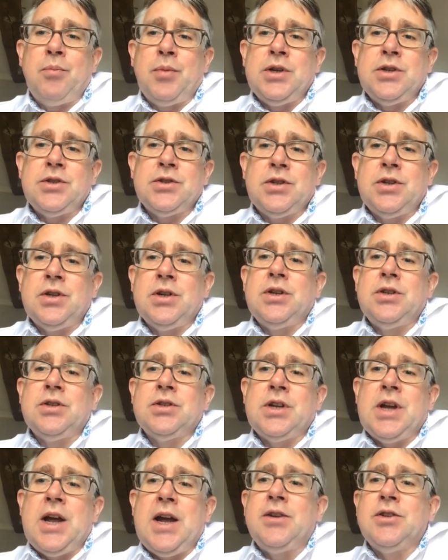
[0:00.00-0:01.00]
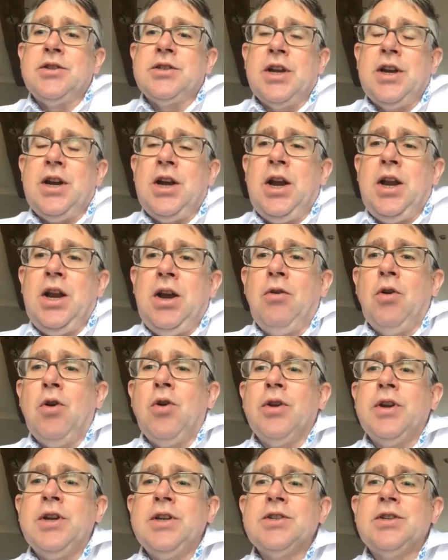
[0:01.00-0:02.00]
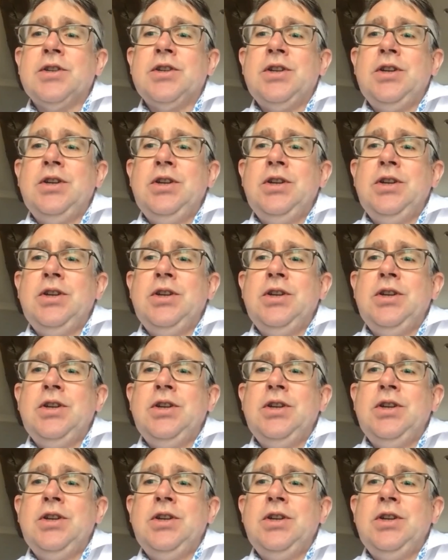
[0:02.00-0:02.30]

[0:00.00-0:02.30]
But as Dan said earlier on, it's